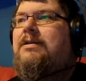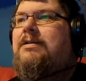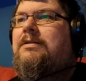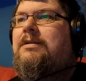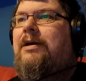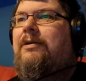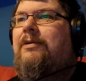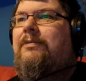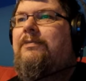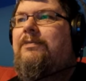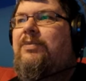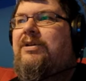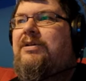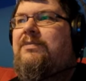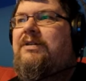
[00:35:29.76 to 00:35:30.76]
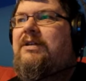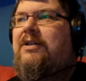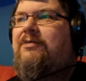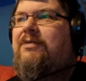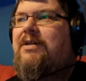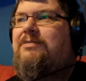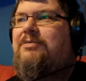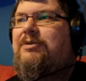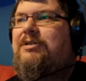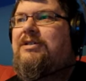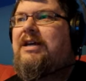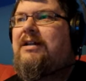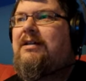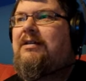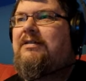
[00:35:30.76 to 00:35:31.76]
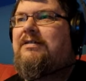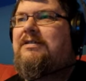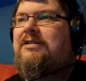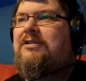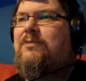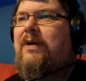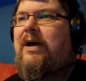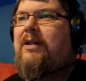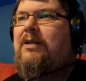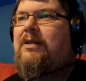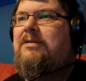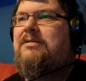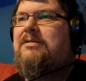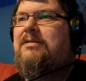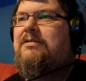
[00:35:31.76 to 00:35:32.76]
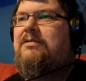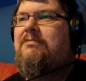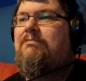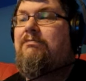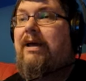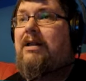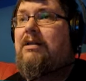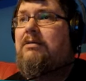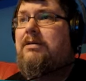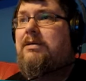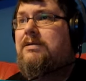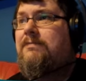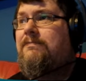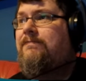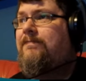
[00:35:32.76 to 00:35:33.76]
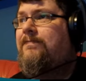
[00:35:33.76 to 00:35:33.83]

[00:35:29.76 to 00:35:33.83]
So, it be something that rhymes with tells. Swells. Bells?